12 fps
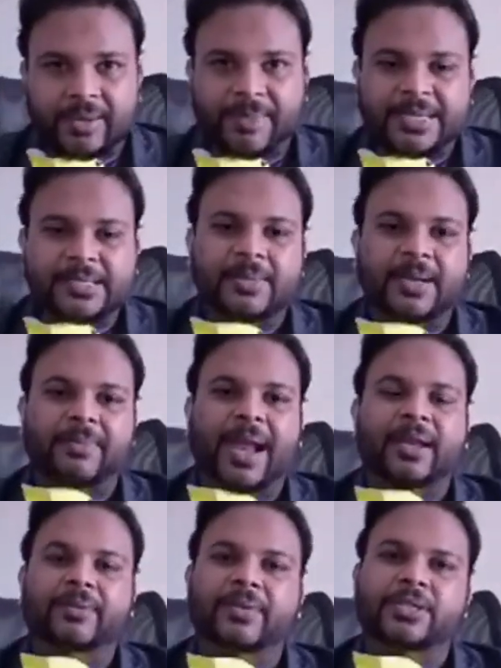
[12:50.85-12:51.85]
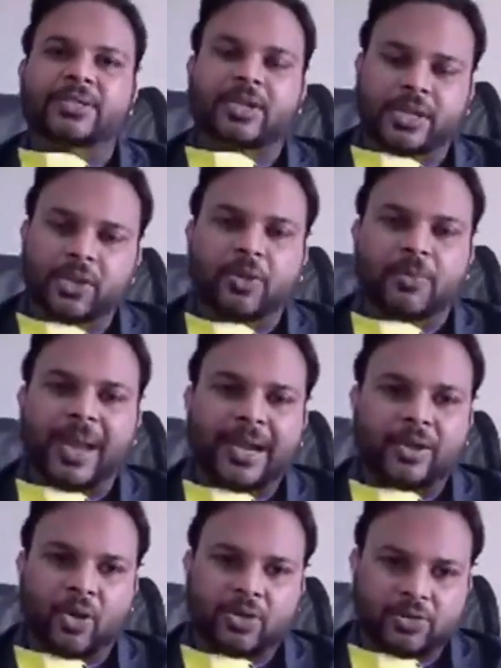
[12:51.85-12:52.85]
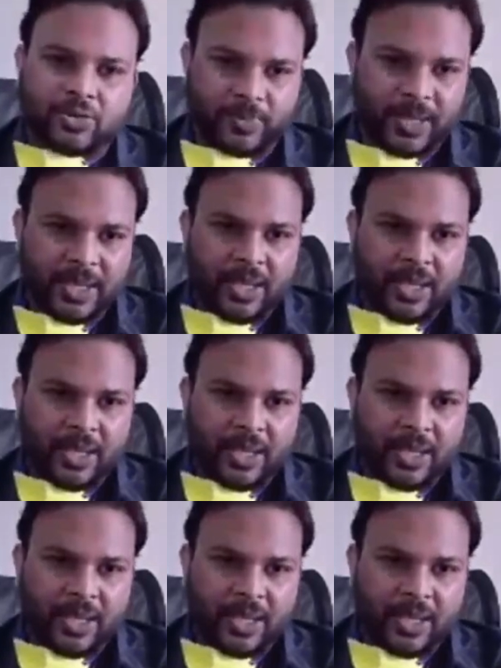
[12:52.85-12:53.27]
replacement bladder, which is a neo bladder also,